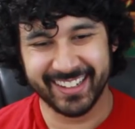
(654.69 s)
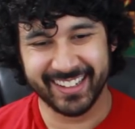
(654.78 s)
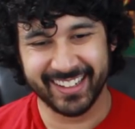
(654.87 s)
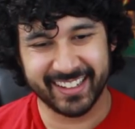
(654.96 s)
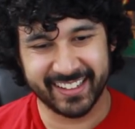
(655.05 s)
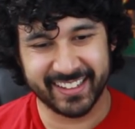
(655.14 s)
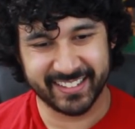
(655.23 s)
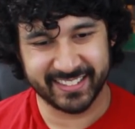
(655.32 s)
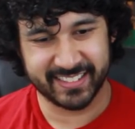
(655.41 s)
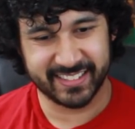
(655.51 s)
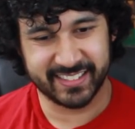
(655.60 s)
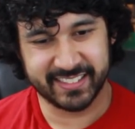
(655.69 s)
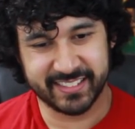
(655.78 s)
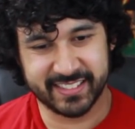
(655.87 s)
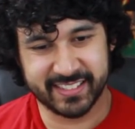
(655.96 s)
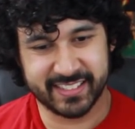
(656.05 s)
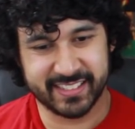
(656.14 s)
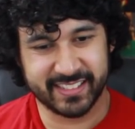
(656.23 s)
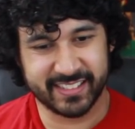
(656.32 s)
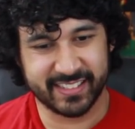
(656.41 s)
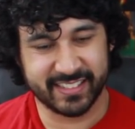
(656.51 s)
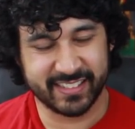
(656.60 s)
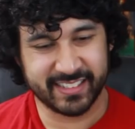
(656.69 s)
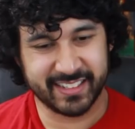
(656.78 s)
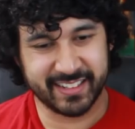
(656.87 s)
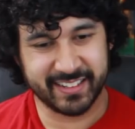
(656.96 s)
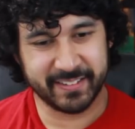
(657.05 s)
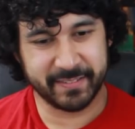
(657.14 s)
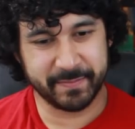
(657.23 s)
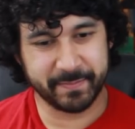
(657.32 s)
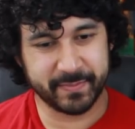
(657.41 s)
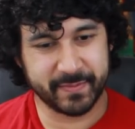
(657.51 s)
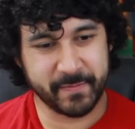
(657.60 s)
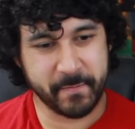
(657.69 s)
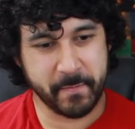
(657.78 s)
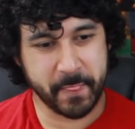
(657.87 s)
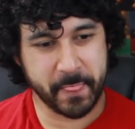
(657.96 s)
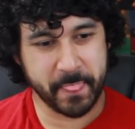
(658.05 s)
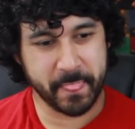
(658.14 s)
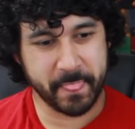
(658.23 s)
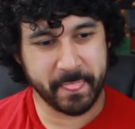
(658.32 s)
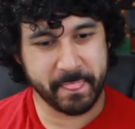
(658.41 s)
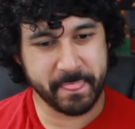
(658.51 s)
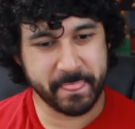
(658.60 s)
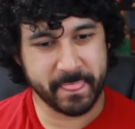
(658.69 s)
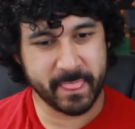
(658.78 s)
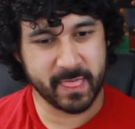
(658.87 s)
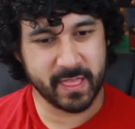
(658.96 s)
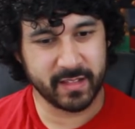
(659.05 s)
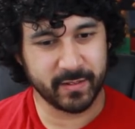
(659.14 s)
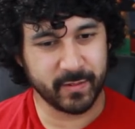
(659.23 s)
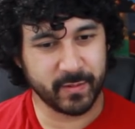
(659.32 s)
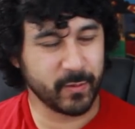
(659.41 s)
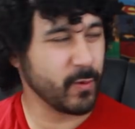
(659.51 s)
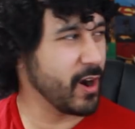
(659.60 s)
[no speech]